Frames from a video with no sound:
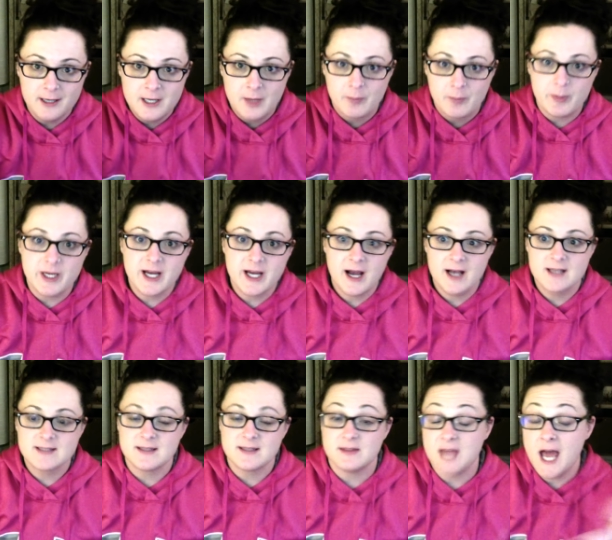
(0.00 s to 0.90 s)

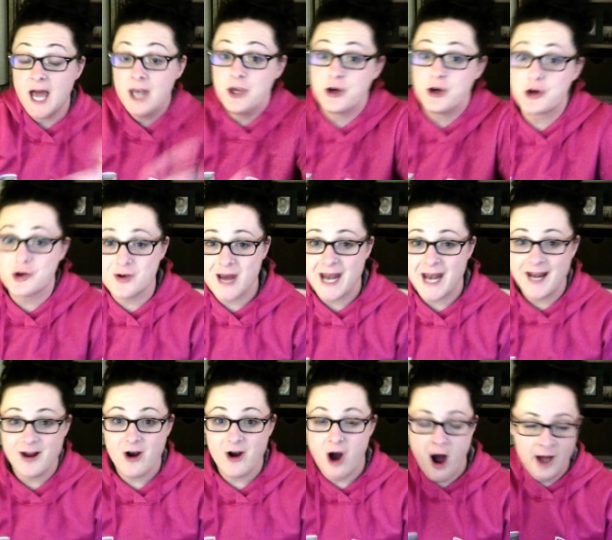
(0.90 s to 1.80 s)
because then you're creating
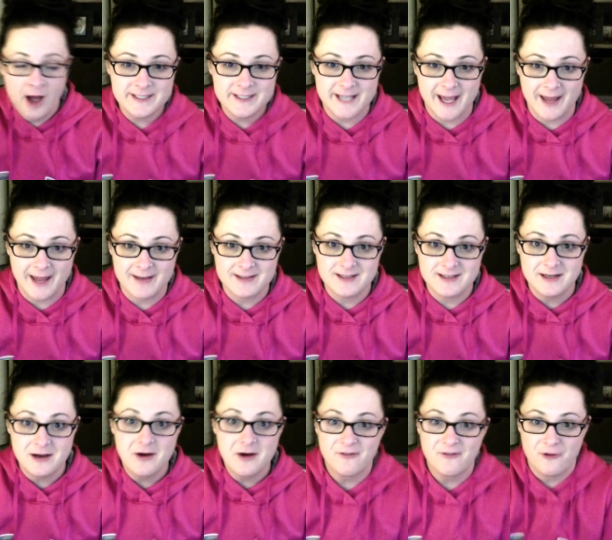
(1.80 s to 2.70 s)
content
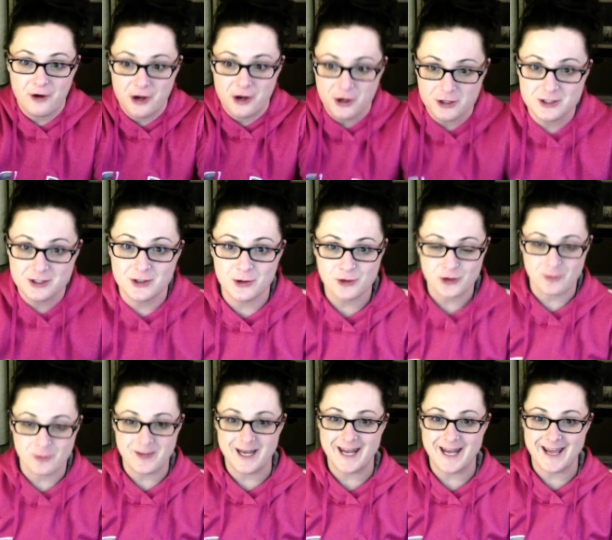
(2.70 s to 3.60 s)
for your social
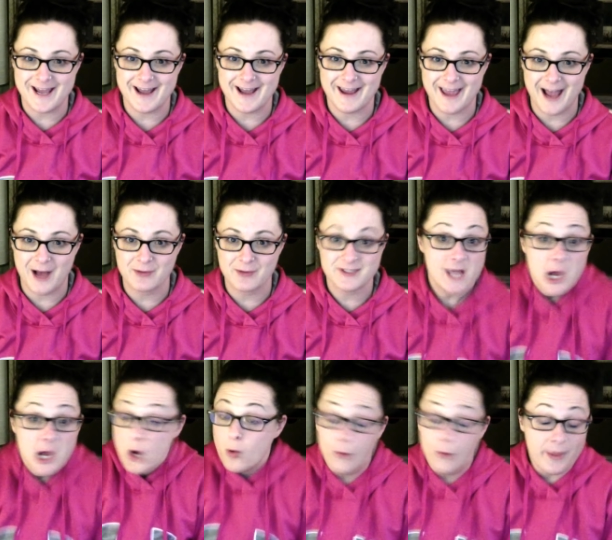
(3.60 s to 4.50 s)
media accounts
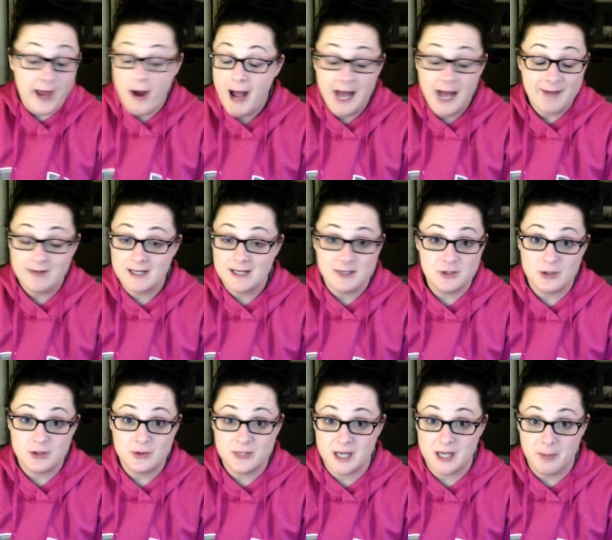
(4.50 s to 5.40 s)
without having to
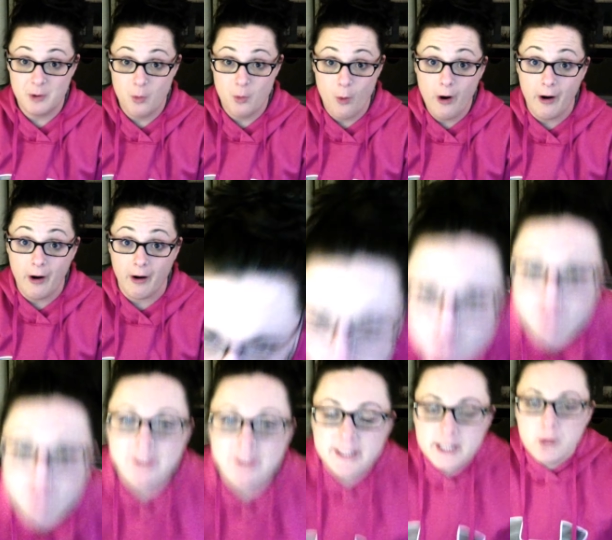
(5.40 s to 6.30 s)
do double work. You
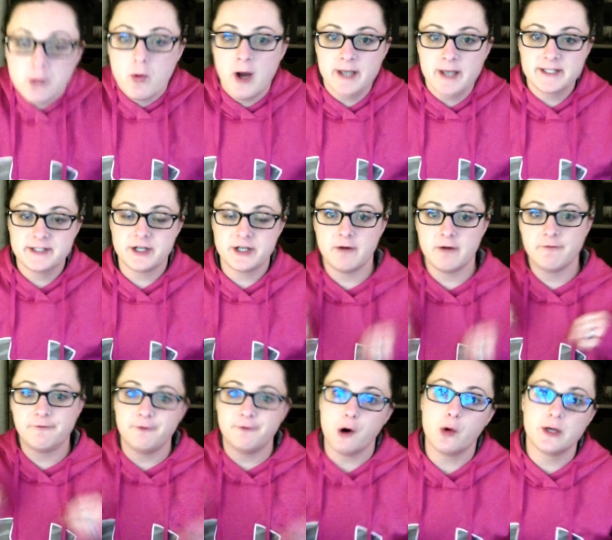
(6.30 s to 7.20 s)
really want to start
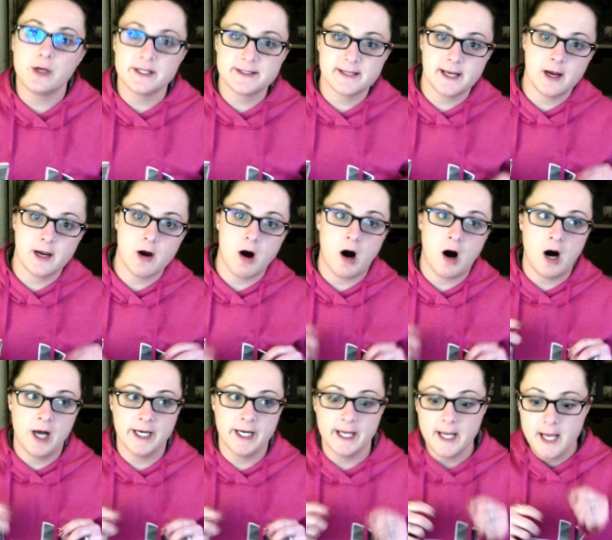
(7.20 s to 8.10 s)
focusing
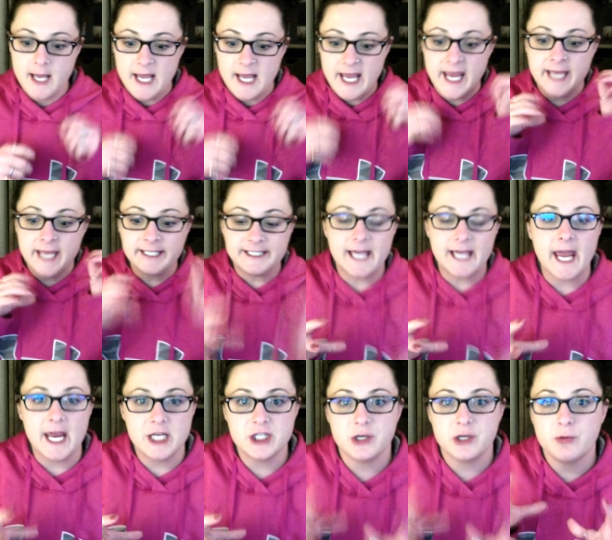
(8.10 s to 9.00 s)
on
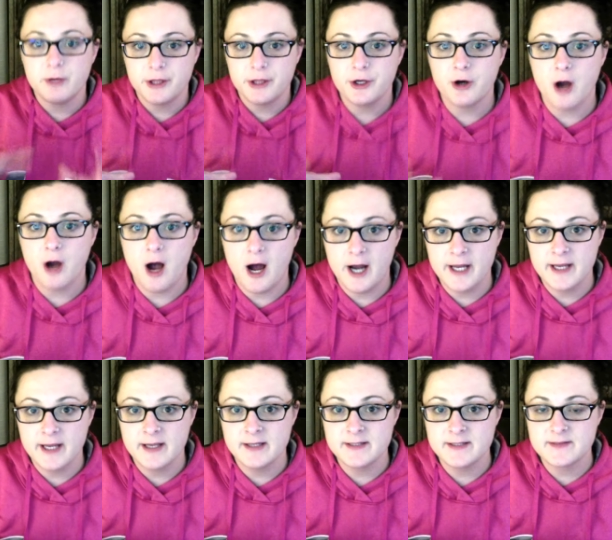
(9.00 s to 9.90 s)
engaging with your
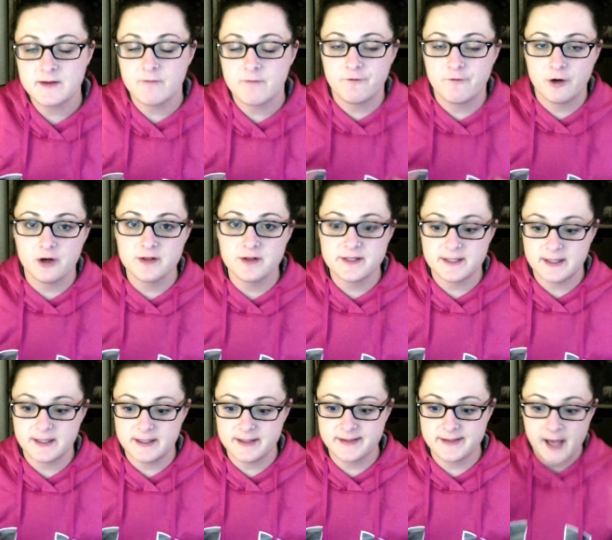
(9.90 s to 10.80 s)
audience
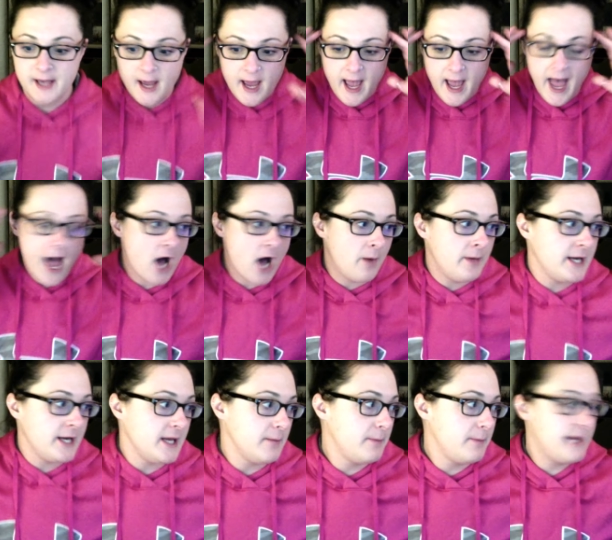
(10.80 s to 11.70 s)
versus how
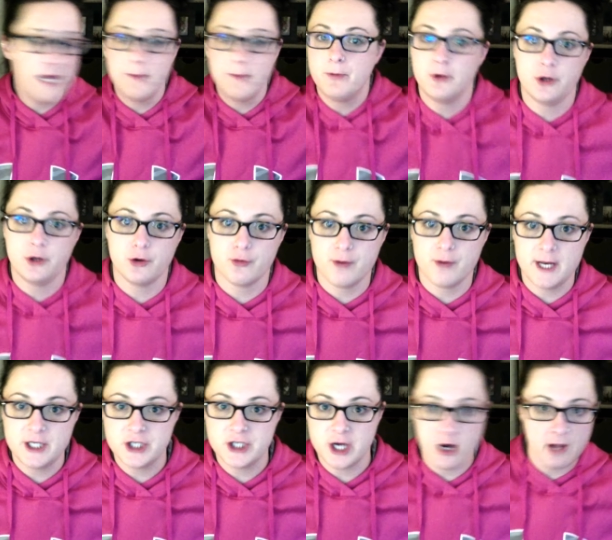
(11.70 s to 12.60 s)
many people you're
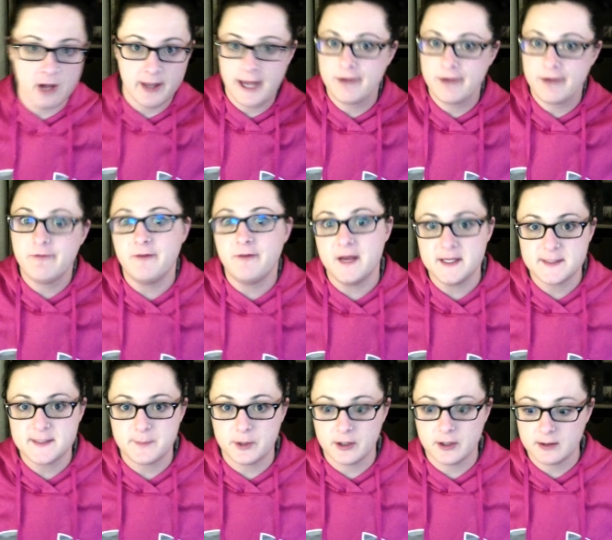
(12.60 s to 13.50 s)
reaching on, like
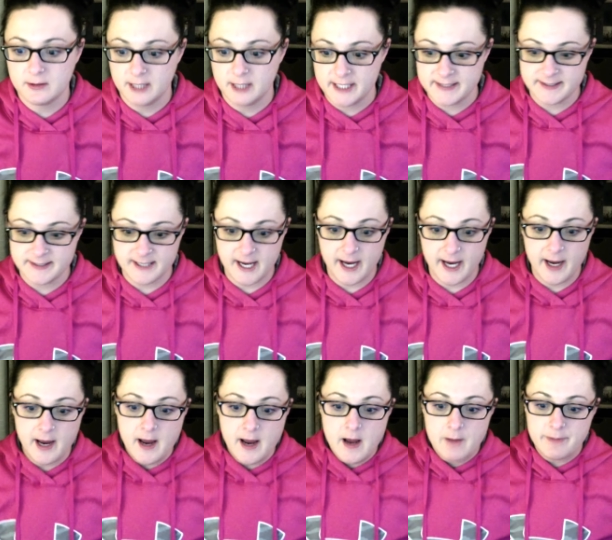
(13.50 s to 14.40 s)
Facebook, let's say,
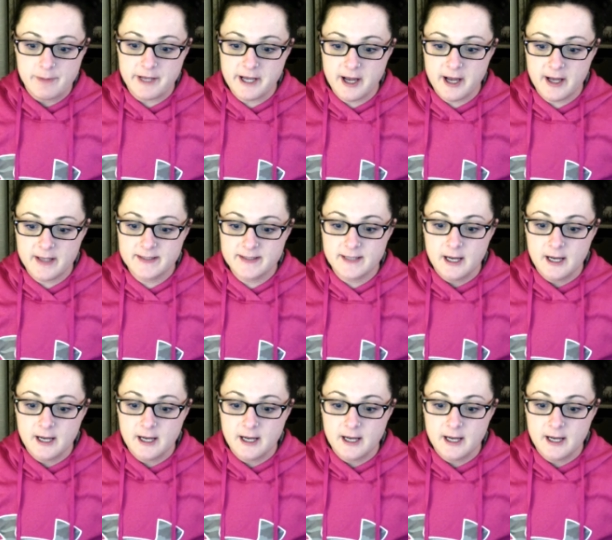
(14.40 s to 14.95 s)
because